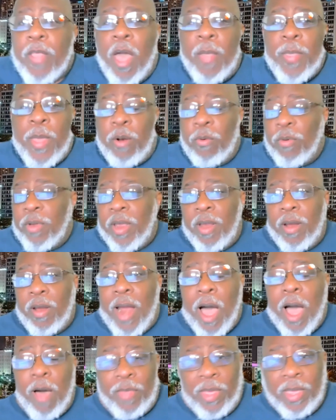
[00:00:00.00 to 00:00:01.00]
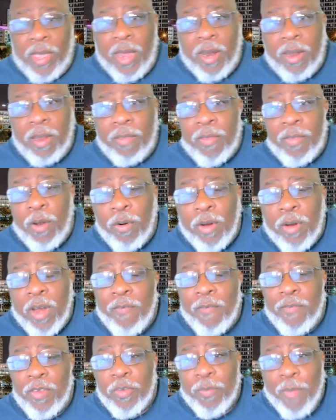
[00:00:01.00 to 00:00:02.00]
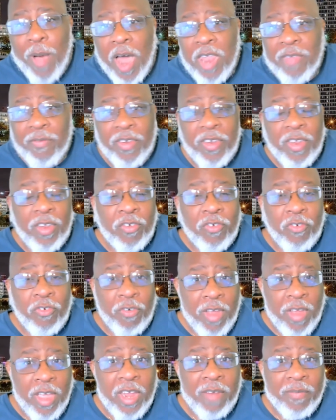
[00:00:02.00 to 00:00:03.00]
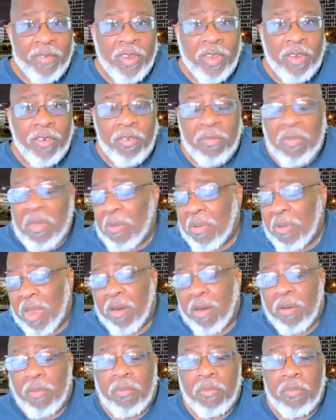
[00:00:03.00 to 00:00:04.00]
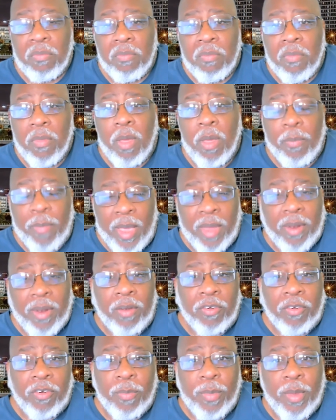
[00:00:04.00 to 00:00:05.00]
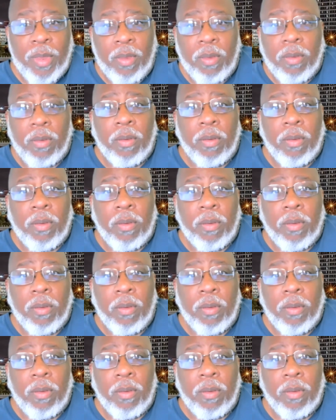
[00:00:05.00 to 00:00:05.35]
and they don't care how they get it they don't care if it's positive attention or negative attention they don't care pay attention to me